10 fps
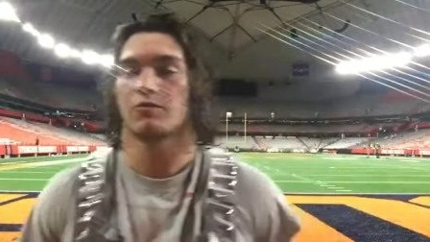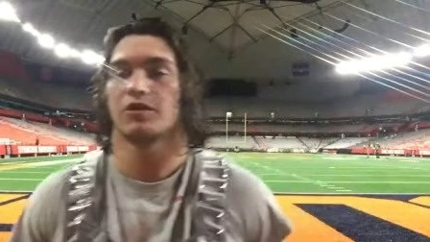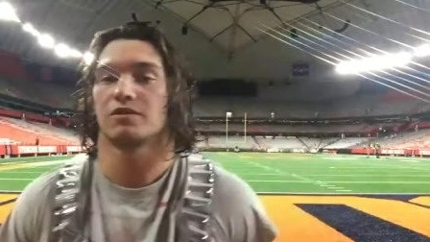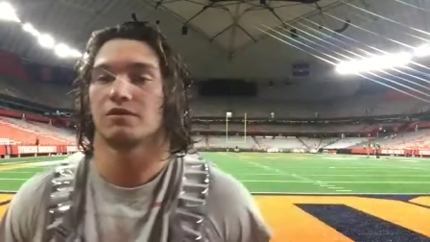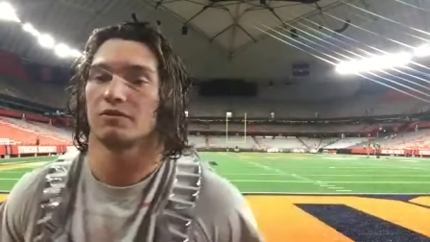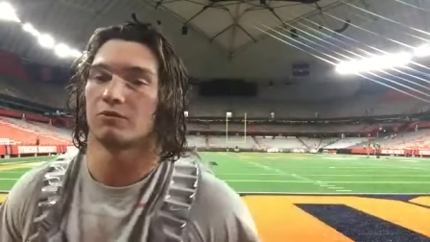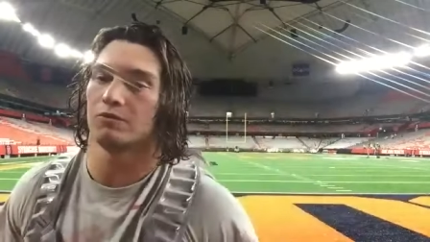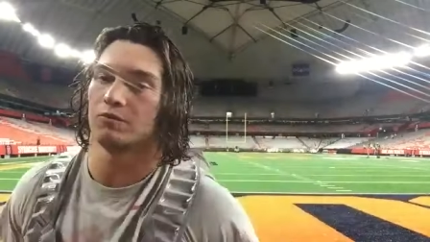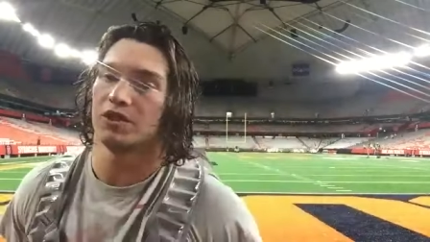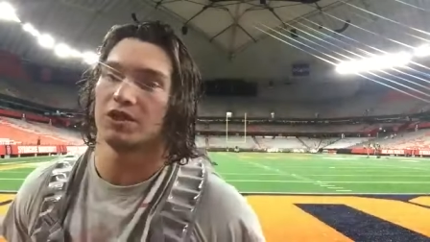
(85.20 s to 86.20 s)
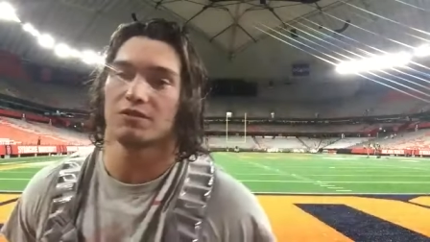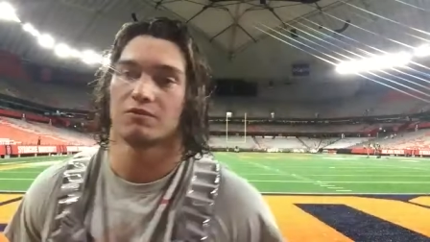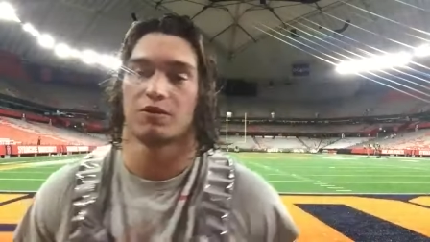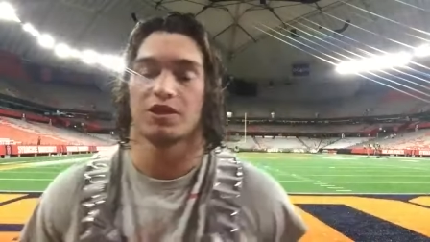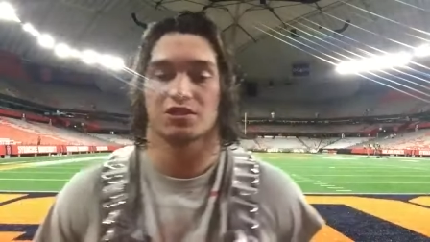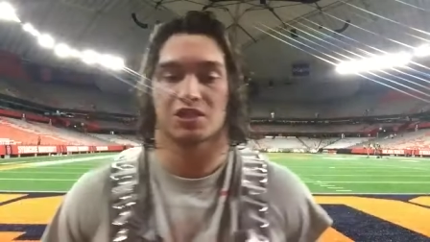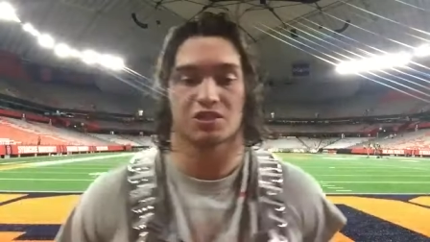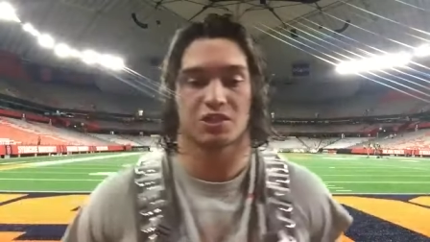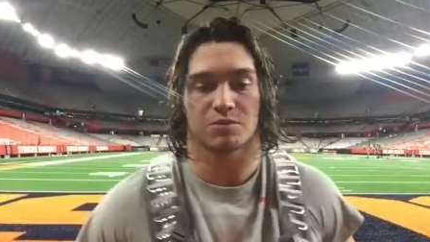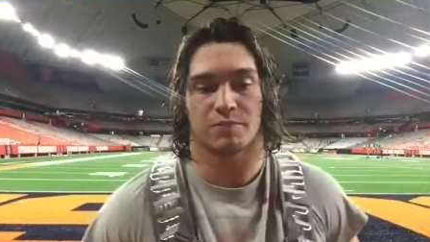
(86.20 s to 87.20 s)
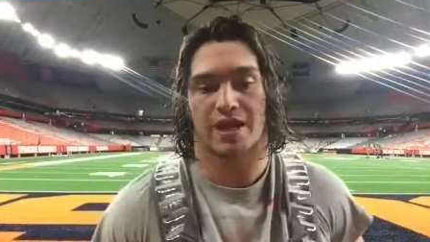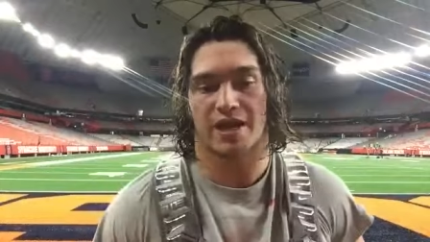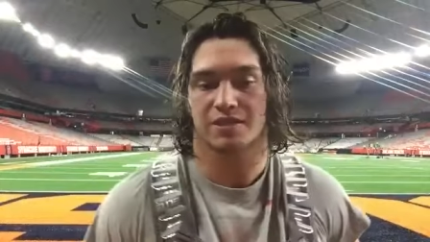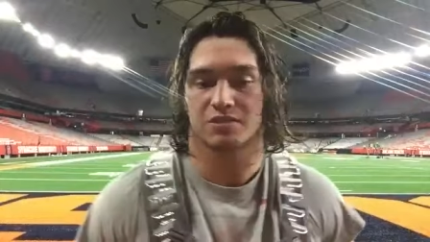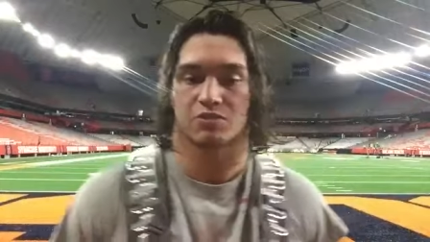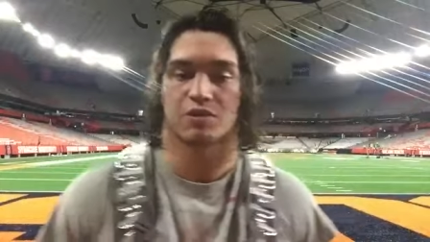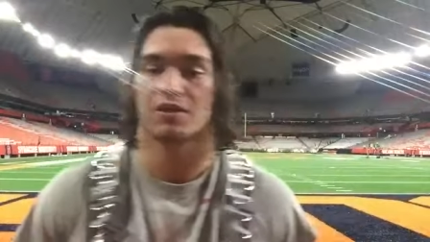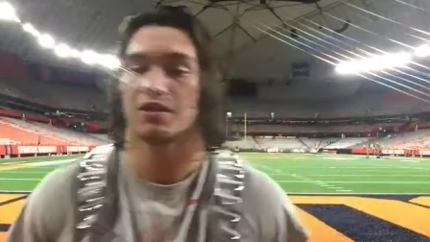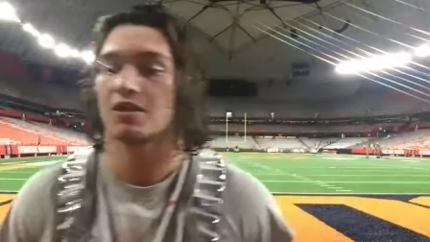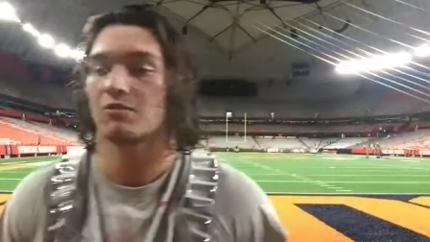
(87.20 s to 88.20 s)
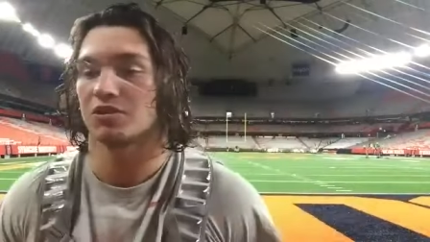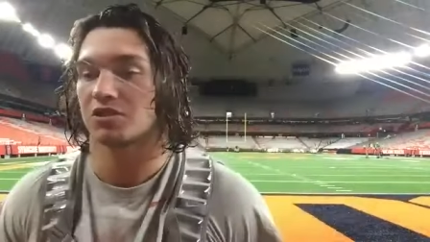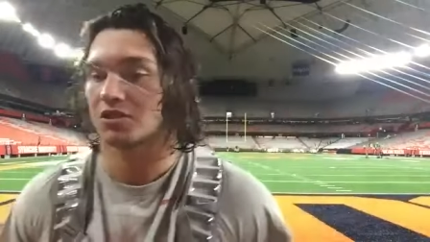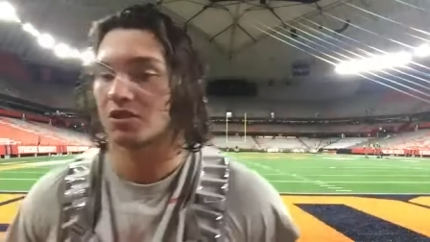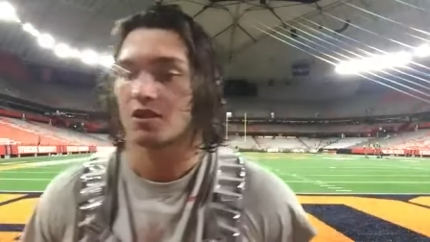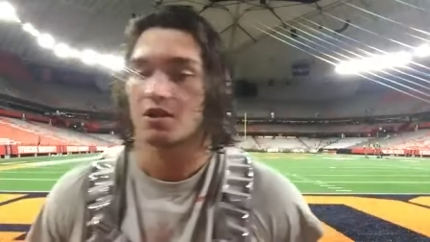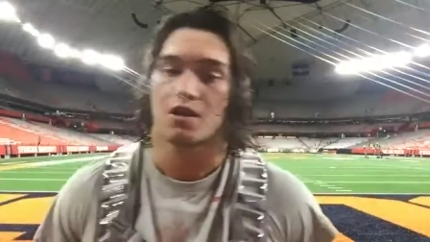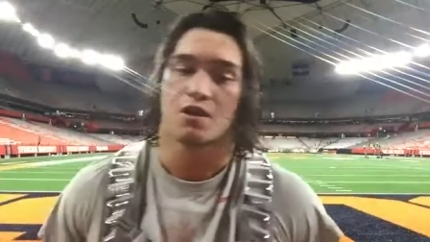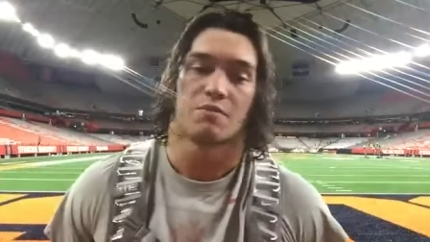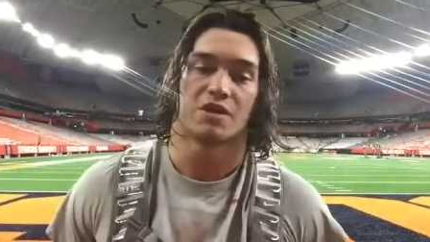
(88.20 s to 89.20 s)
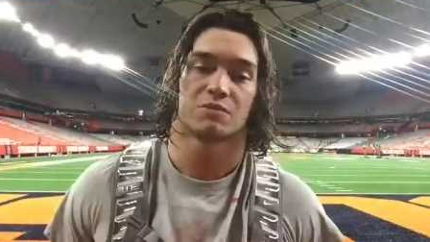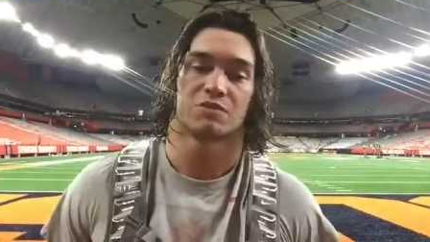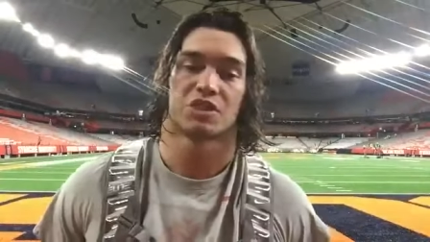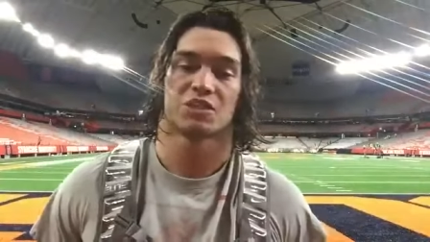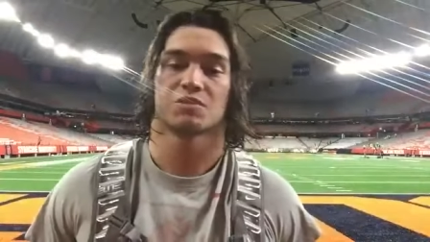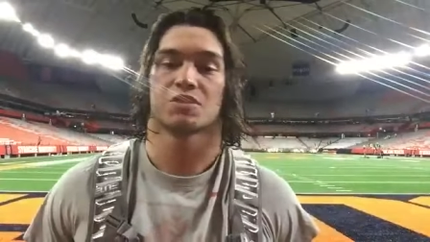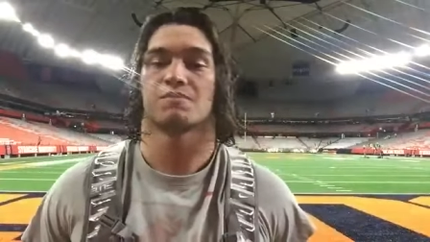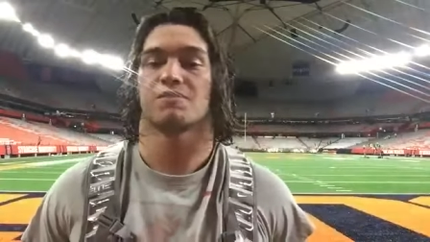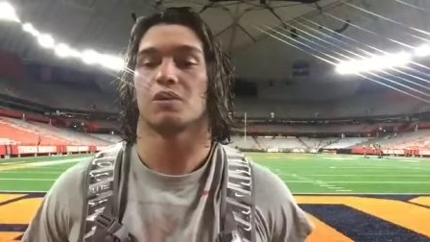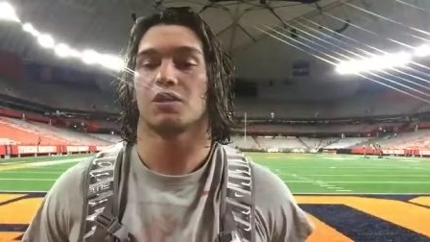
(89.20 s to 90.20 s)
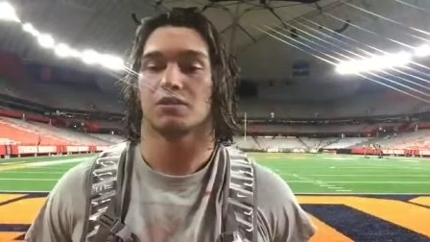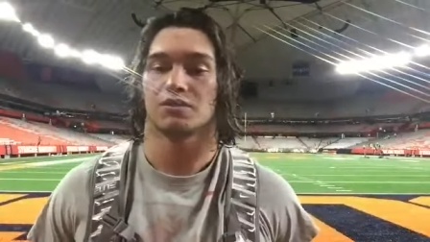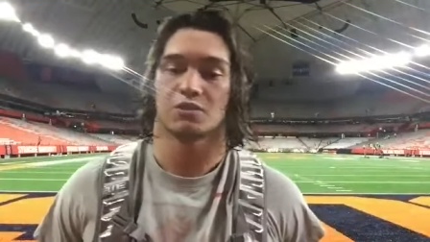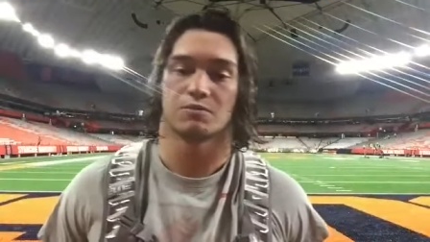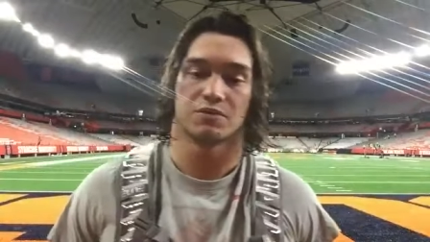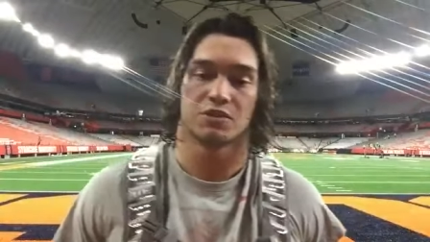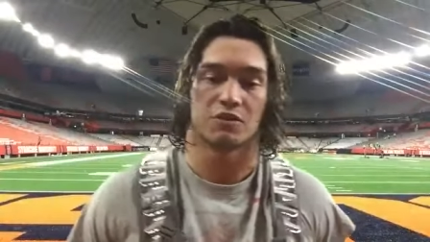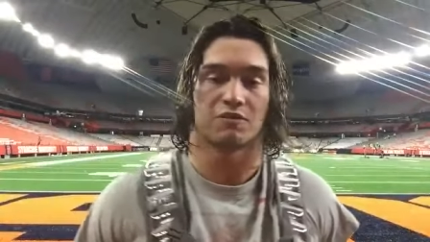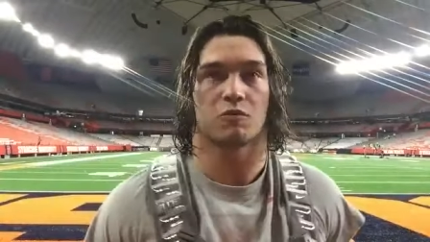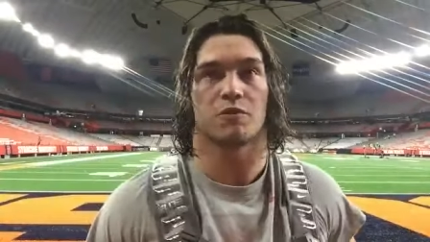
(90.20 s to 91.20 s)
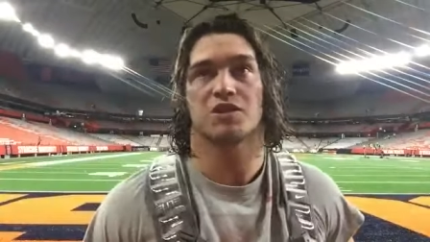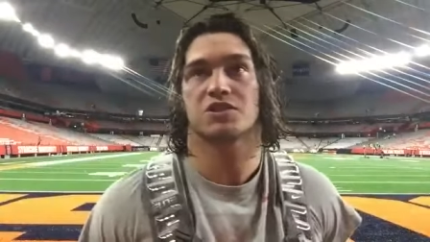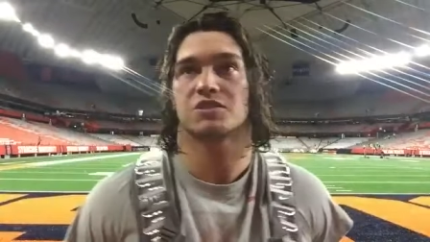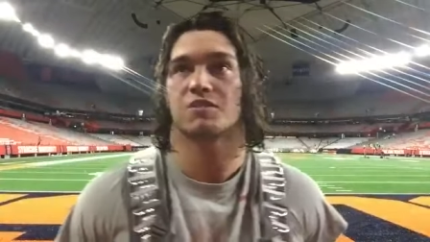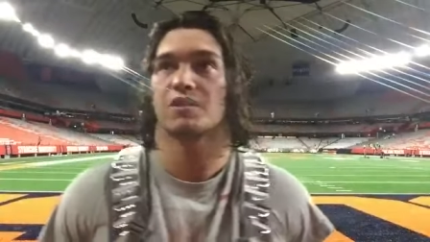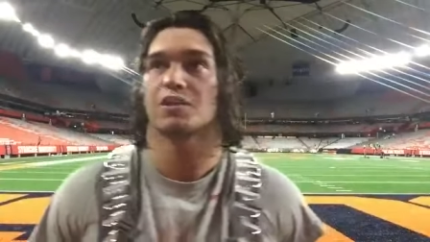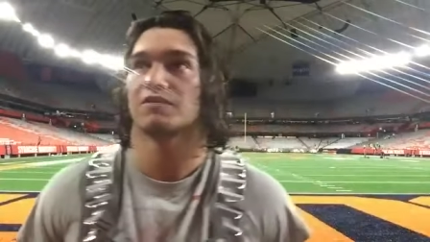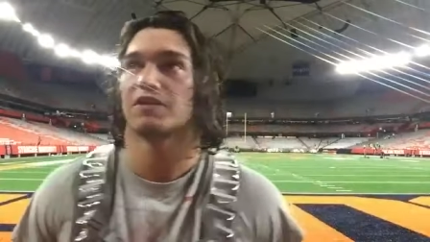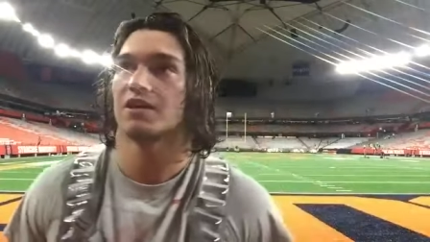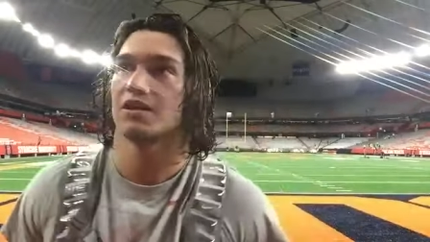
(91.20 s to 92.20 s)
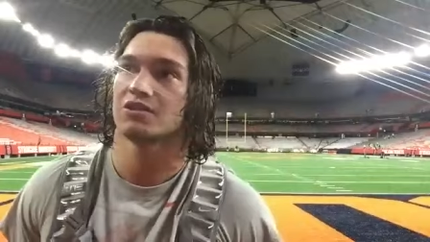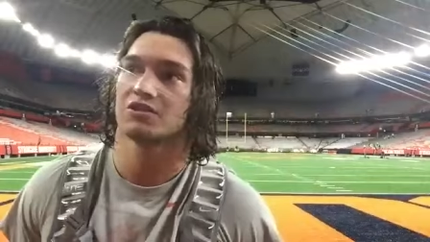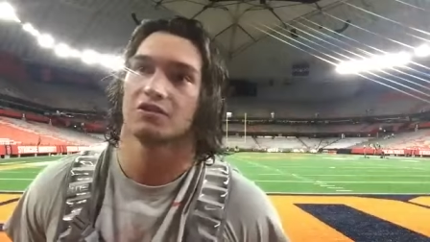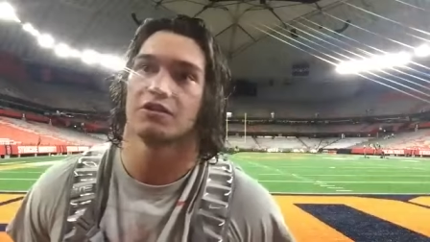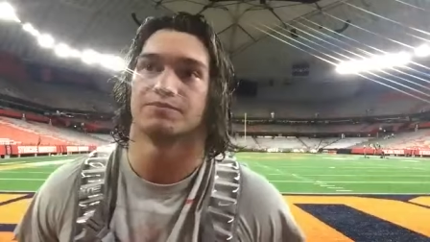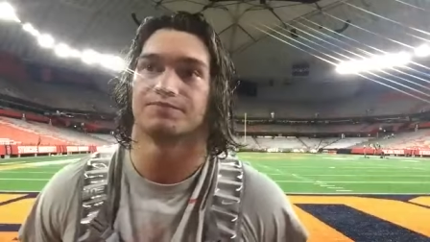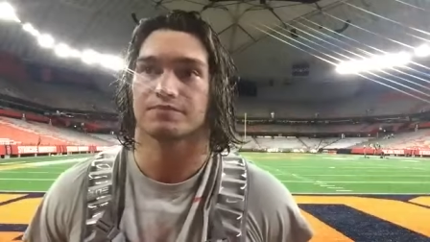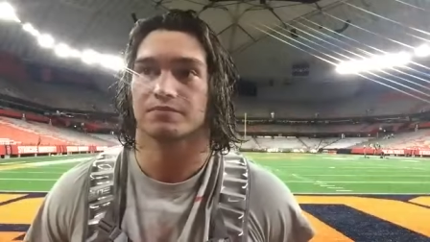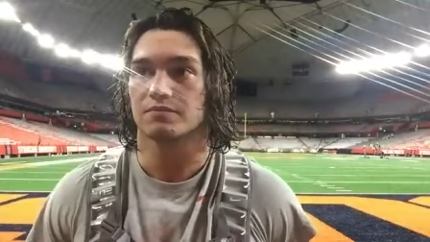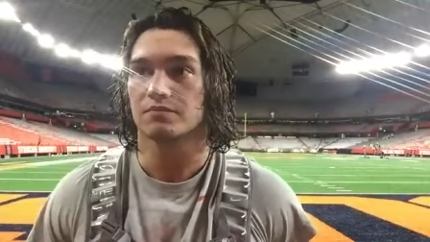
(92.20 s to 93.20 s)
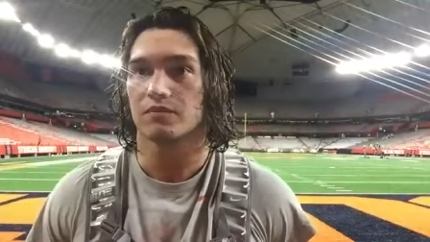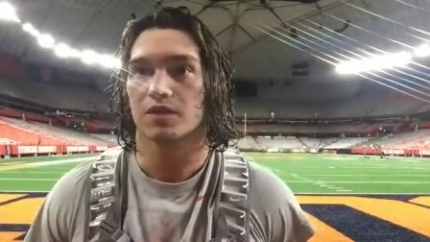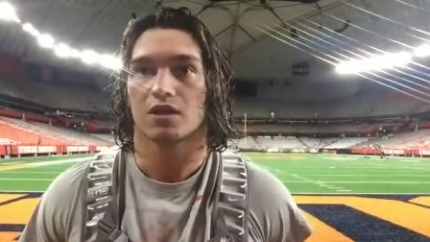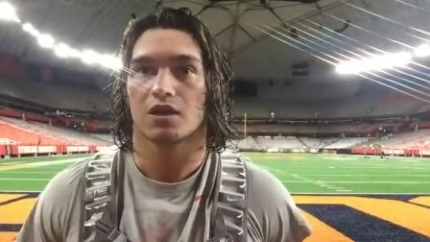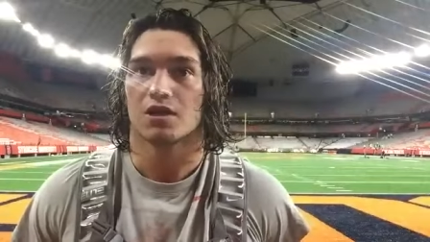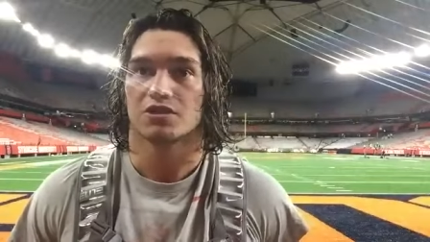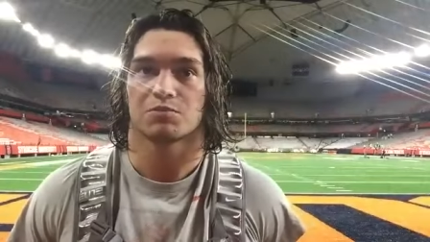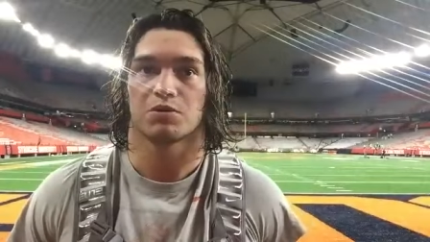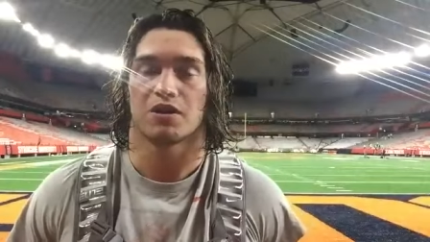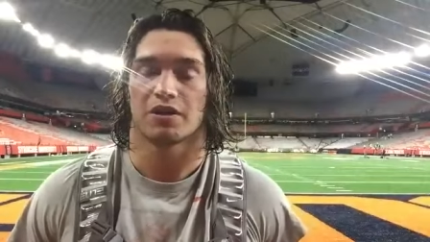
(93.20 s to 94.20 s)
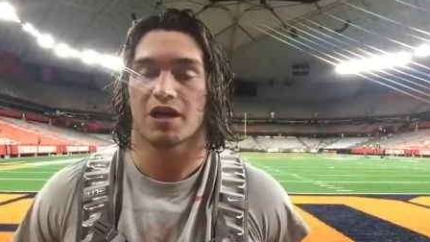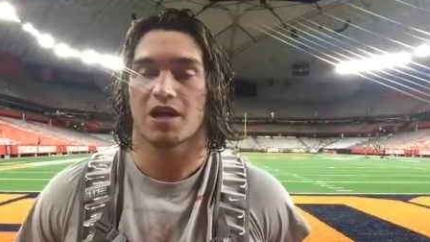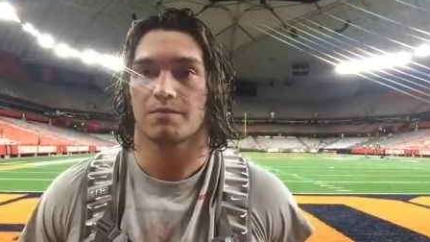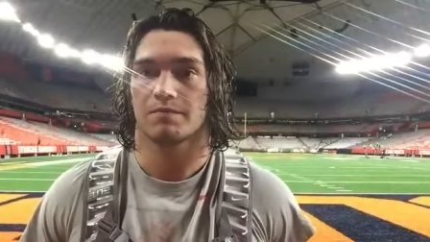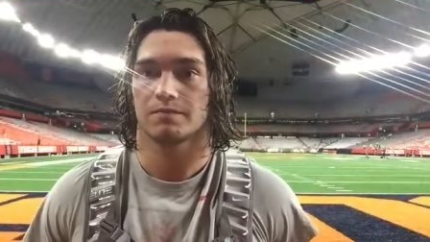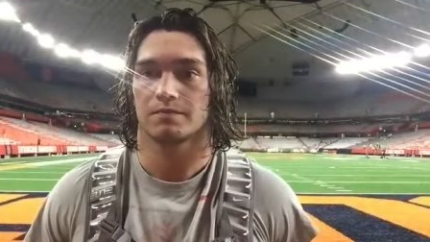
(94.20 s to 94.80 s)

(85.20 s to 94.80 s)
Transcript: Or we didn't we didn't change up the package or anything. We just made some adjustments up front, some to formations and things of that nature, and just played our game.